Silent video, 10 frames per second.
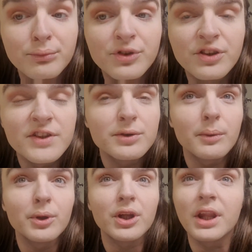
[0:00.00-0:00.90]
So this is what
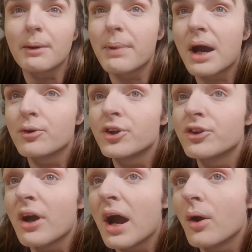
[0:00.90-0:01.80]
looking like powdered
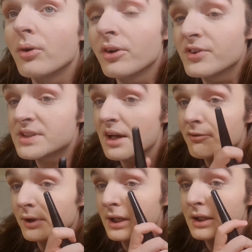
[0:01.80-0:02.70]
down. There's definitely